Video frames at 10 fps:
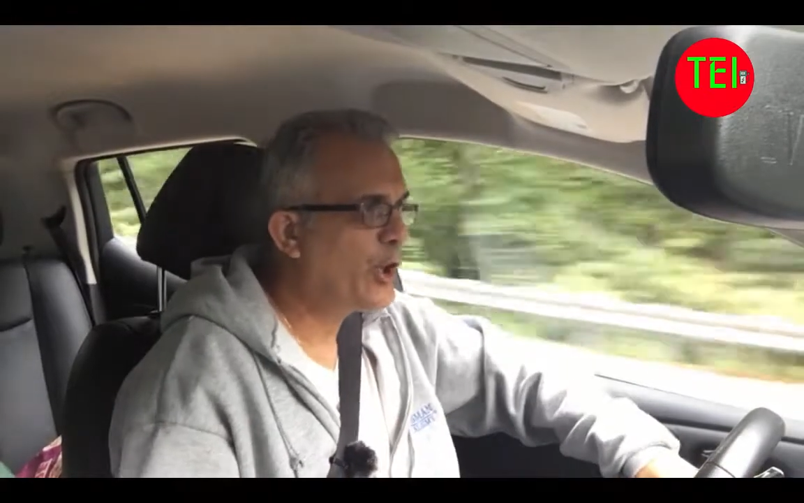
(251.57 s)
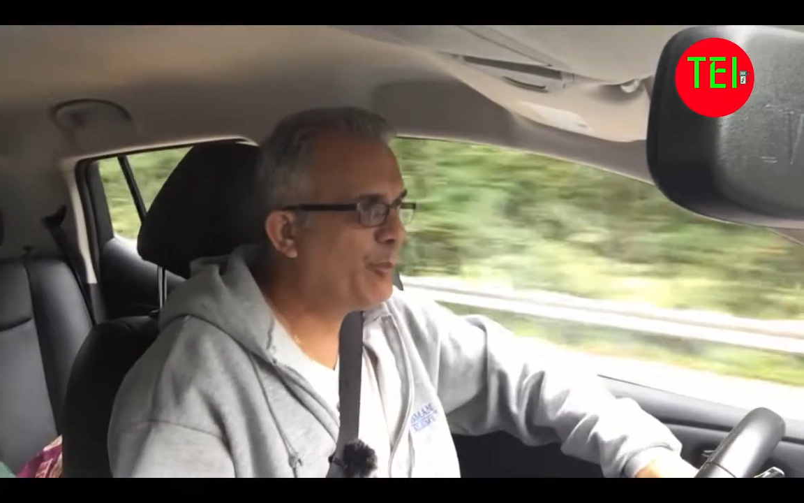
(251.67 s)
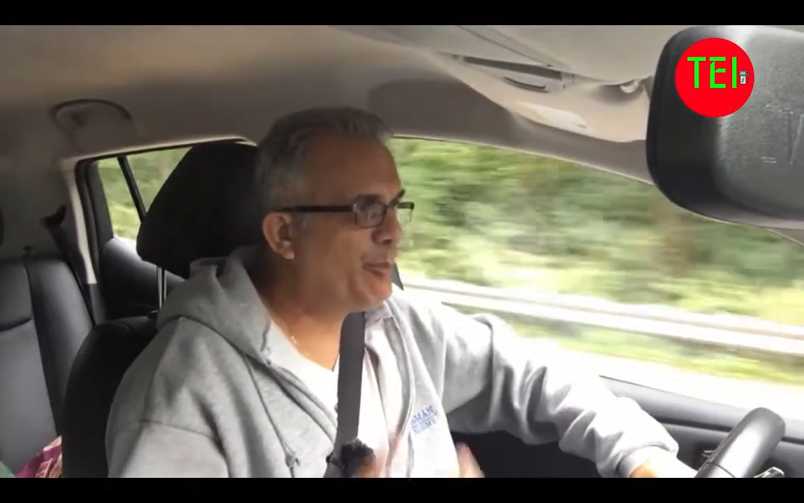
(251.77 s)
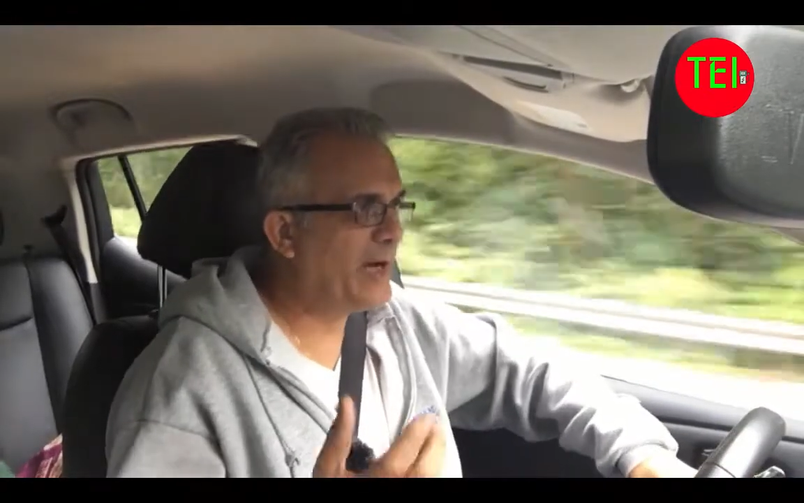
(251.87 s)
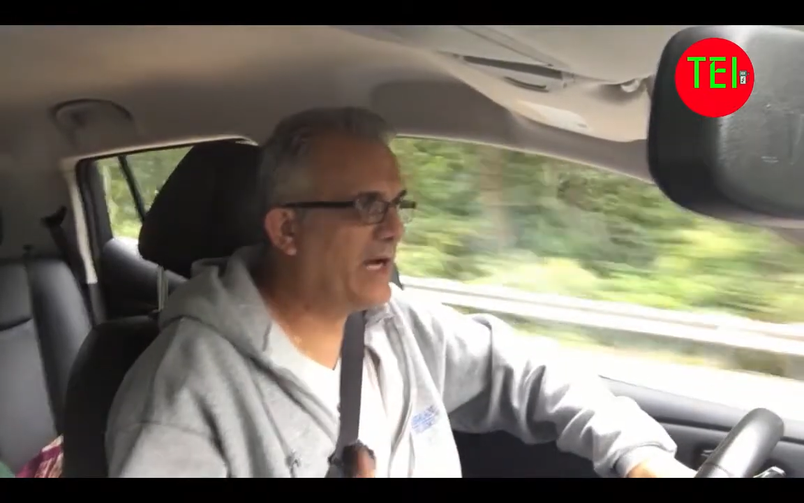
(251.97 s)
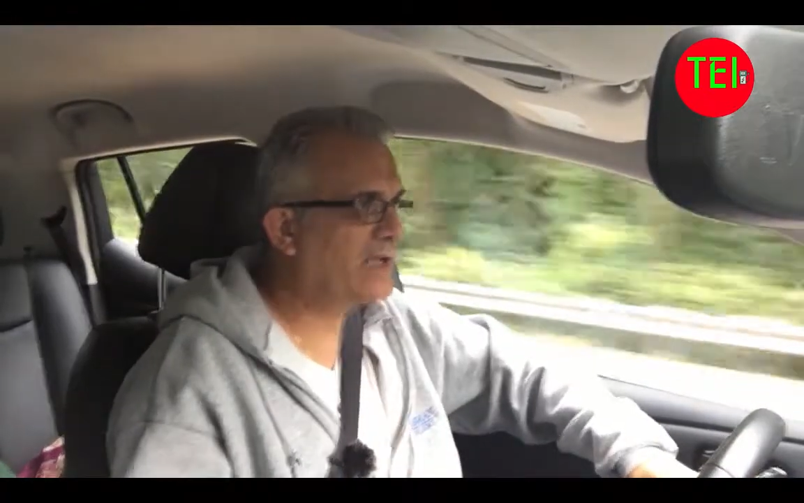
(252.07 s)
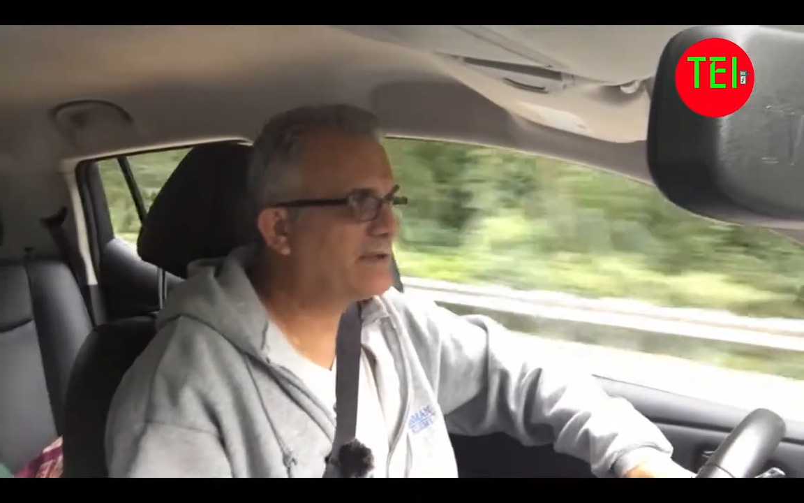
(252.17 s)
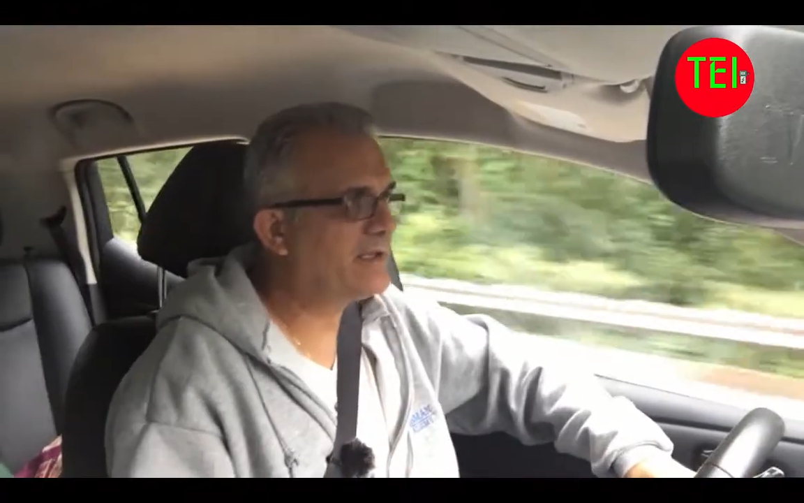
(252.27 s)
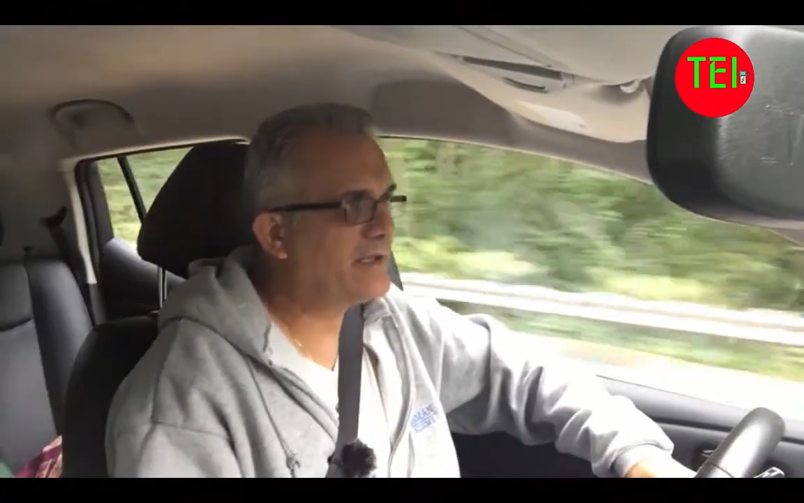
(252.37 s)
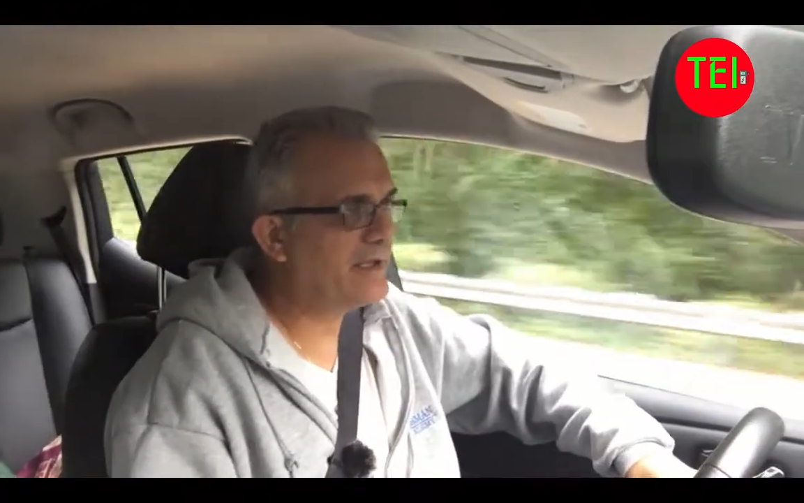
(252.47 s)

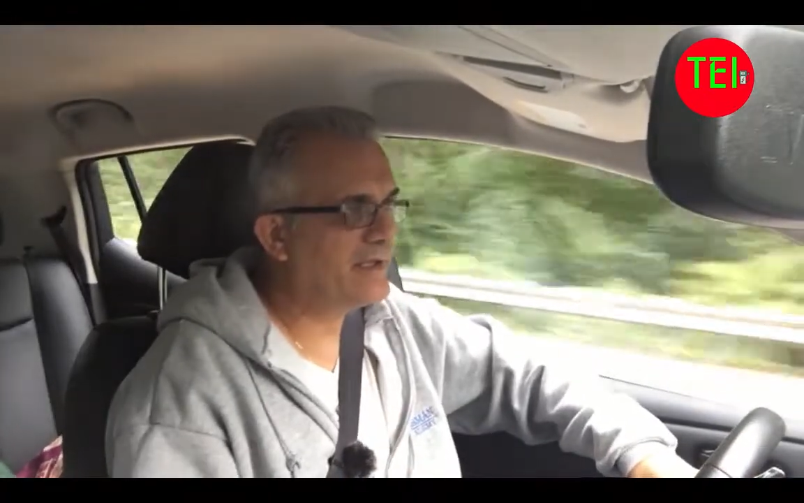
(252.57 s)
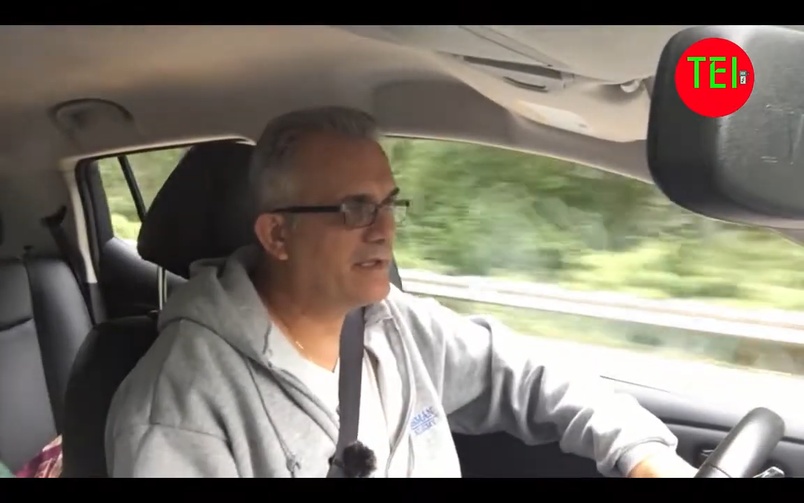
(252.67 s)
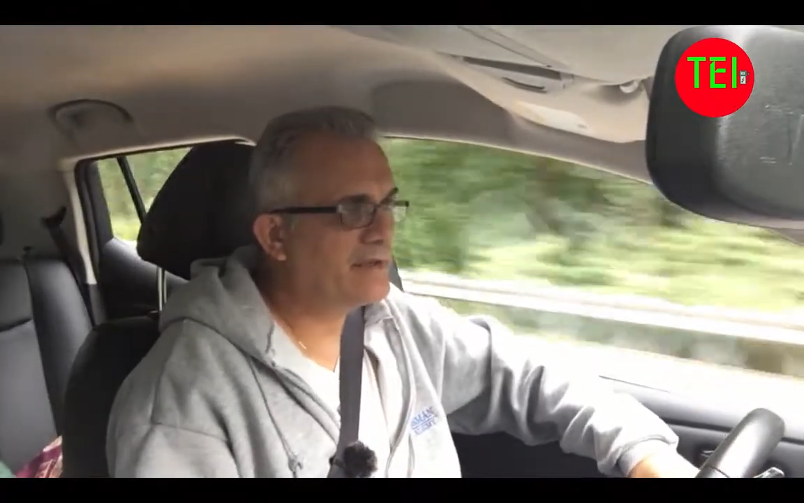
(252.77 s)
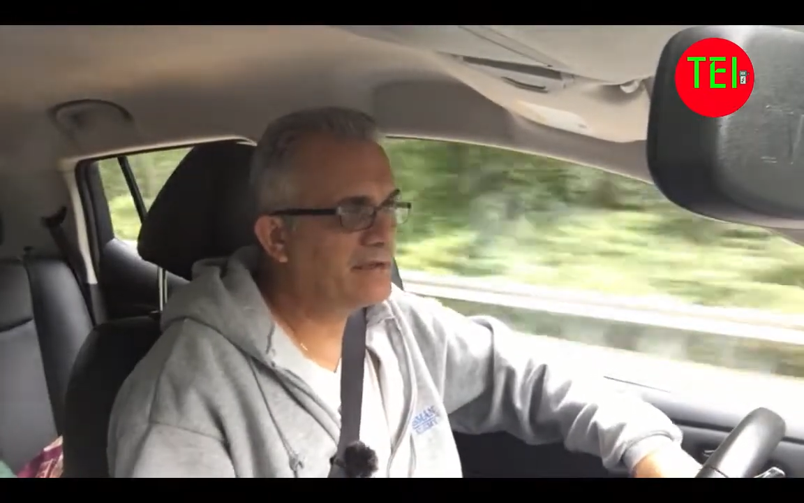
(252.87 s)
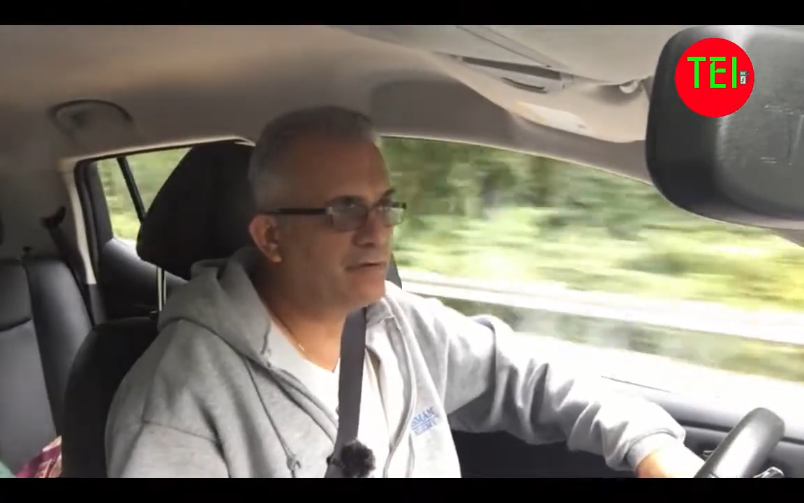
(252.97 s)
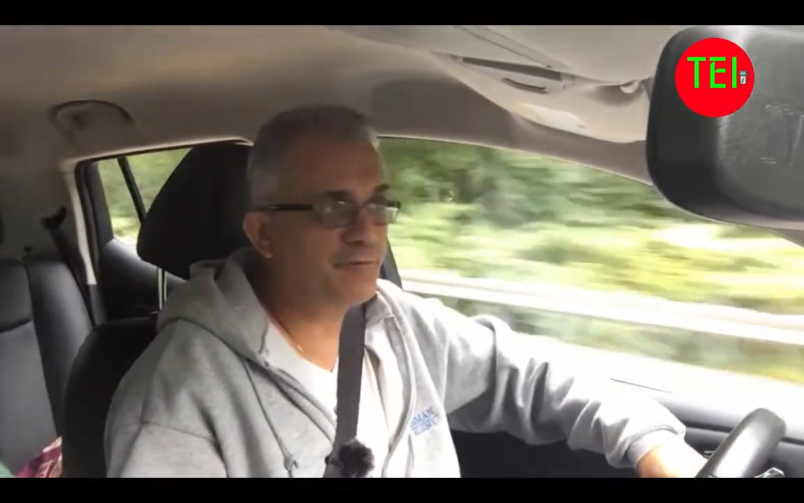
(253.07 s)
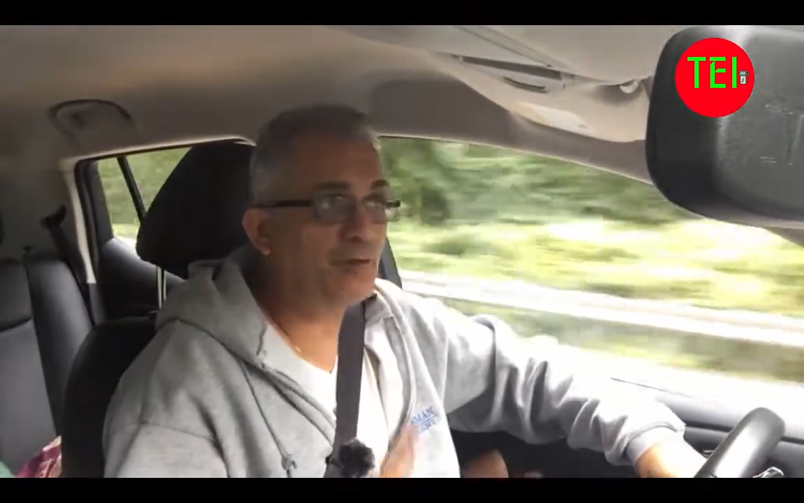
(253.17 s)
But if